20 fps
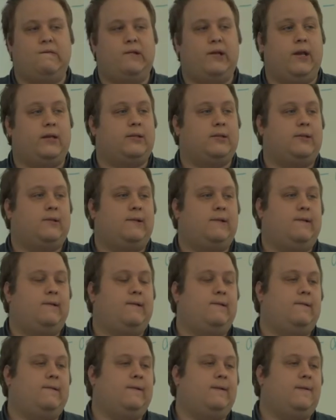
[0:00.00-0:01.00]
Yes? If
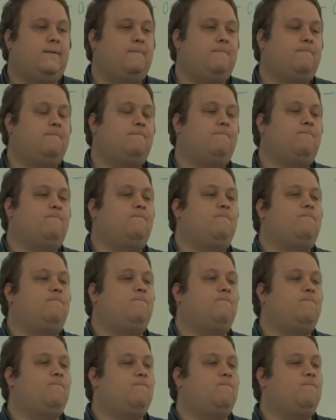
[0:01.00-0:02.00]
you were hitting CPU
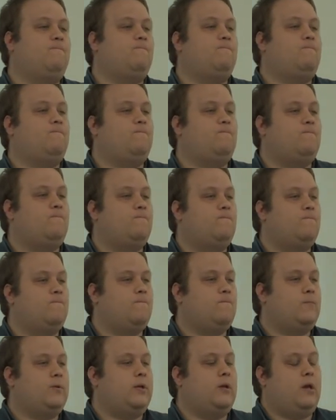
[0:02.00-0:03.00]
memory here, would it show
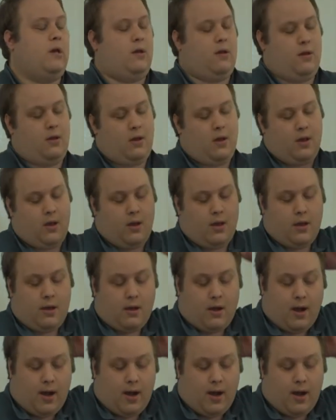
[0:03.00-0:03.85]
that?